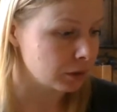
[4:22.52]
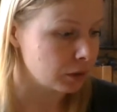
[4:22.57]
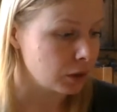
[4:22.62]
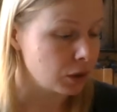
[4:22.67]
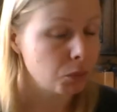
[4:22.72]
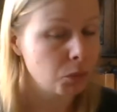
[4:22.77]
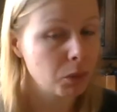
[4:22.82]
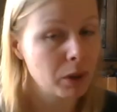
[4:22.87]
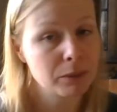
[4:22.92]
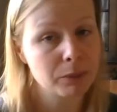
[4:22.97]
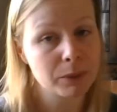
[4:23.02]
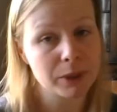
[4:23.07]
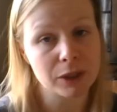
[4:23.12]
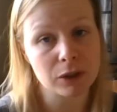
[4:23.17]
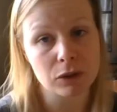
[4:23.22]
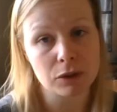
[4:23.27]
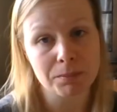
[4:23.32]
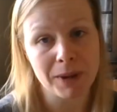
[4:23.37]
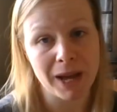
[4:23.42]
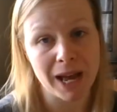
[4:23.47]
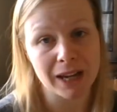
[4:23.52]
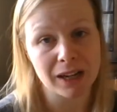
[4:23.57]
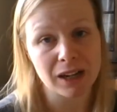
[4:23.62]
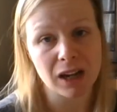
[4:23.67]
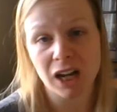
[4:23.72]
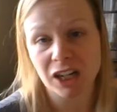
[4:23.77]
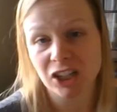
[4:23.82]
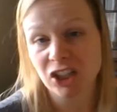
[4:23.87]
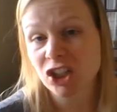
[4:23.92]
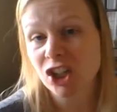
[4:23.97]
When we got back,
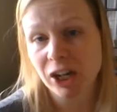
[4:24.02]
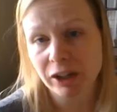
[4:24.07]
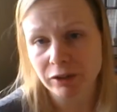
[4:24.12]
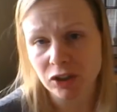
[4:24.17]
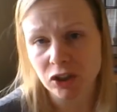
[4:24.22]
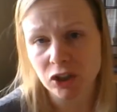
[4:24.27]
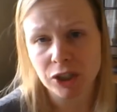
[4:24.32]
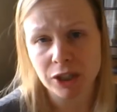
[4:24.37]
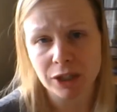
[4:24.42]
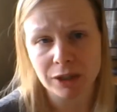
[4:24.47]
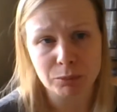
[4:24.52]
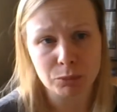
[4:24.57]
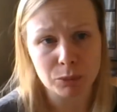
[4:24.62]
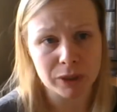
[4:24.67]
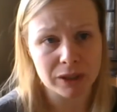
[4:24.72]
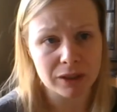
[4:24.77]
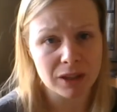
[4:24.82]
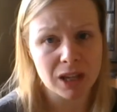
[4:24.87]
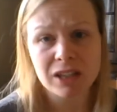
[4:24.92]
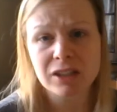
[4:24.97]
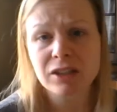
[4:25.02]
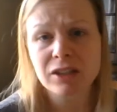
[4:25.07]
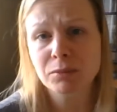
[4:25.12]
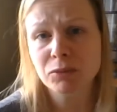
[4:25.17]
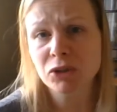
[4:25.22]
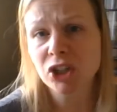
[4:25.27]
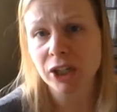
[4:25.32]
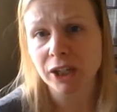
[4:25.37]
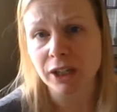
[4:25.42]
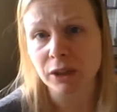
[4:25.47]
I cherished him with some
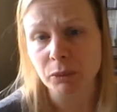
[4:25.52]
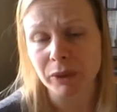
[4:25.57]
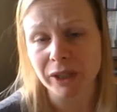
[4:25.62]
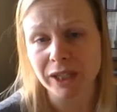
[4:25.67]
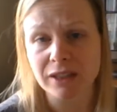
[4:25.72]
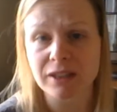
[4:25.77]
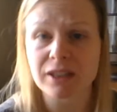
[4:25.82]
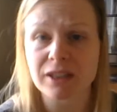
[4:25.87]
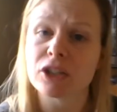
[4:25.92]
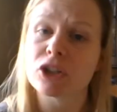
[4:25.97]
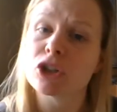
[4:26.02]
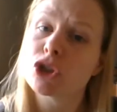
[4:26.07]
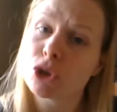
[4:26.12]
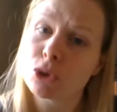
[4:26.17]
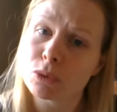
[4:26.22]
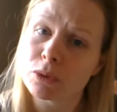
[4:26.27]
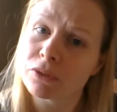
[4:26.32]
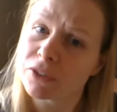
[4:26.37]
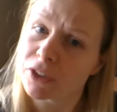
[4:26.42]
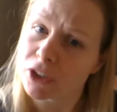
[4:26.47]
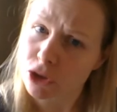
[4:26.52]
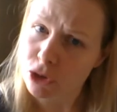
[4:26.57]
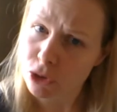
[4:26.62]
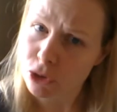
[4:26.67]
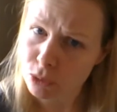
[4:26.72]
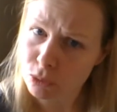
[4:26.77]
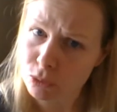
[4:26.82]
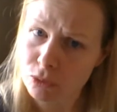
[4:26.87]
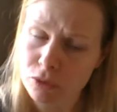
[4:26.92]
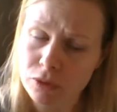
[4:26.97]
chicken wings in a tuna fish
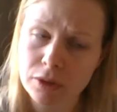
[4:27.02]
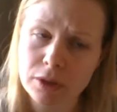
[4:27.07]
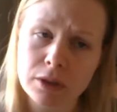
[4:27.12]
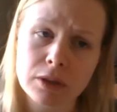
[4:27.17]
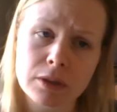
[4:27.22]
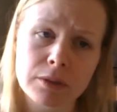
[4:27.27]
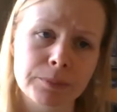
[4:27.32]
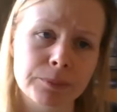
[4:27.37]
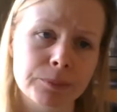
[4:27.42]
sauce.